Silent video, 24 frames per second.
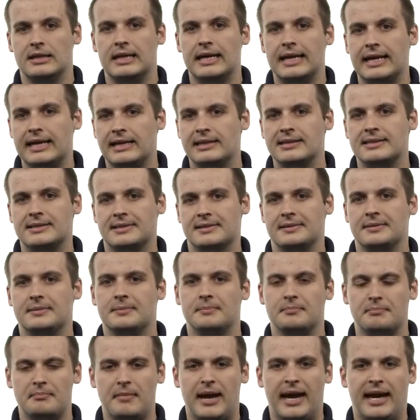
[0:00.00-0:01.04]
int
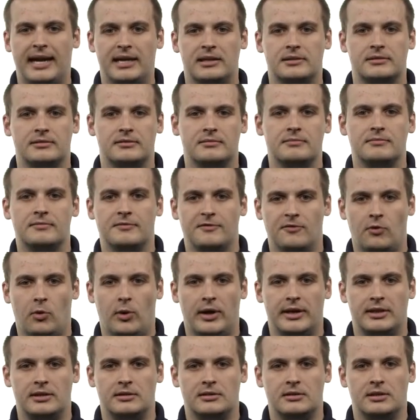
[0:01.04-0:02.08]
main
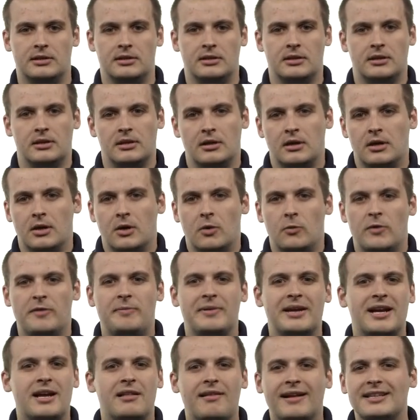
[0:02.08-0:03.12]
void. We've
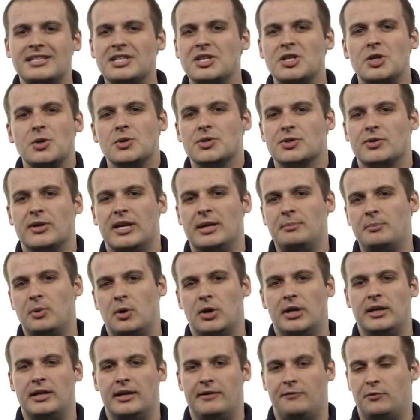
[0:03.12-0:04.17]
been collecting user
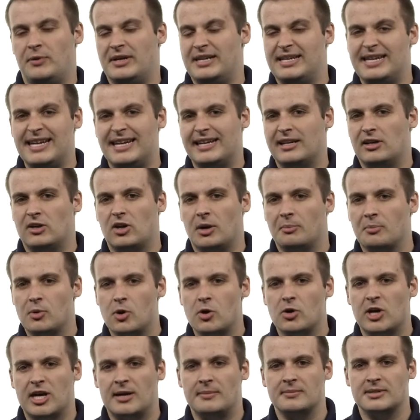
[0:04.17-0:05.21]
input if we need it in our
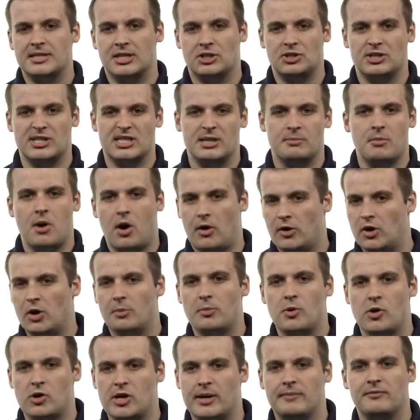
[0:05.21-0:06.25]
program, such as the Mario
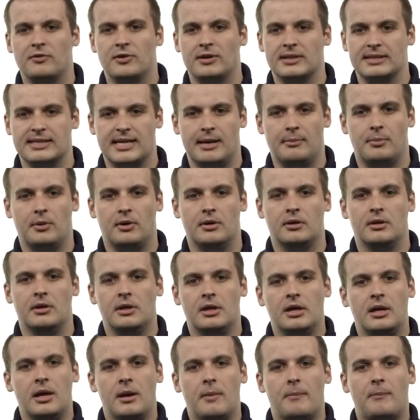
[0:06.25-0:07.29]
program, for example,
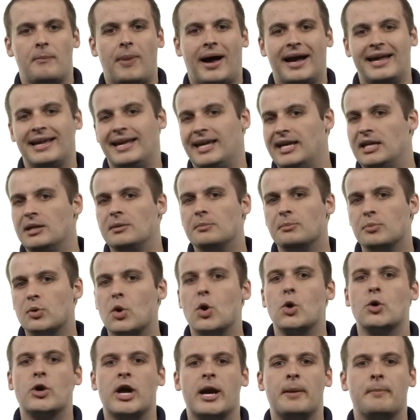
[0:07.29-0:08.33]
by
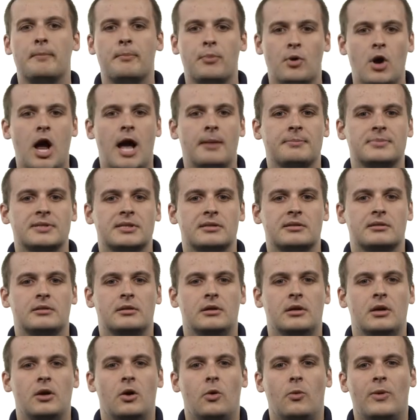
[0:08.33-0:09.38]
in-program prompts.
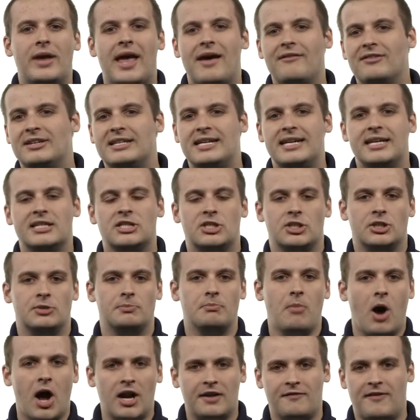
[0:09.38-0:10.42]
We haven't needed to
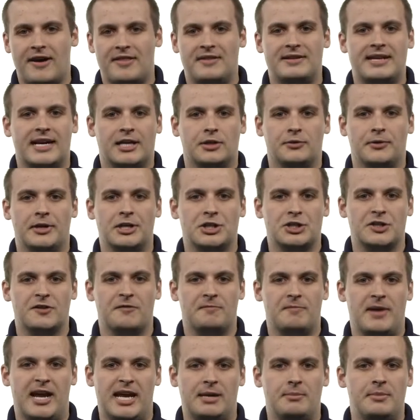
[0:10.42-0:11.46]
modify the declaration
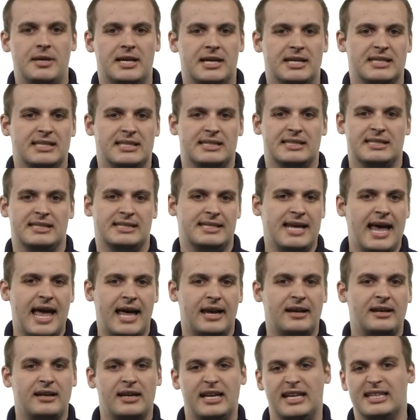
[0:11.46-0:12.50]
of main because
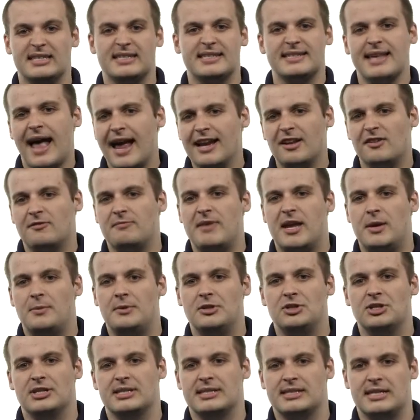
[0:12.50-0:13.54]
instead, inside of main, we
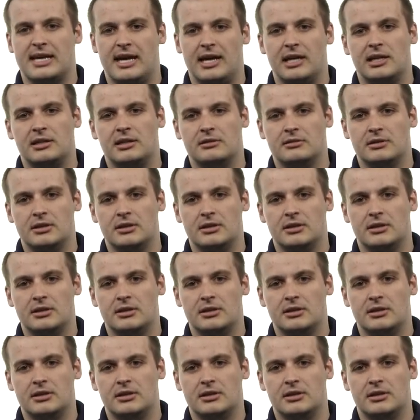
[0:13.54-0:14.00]
just say,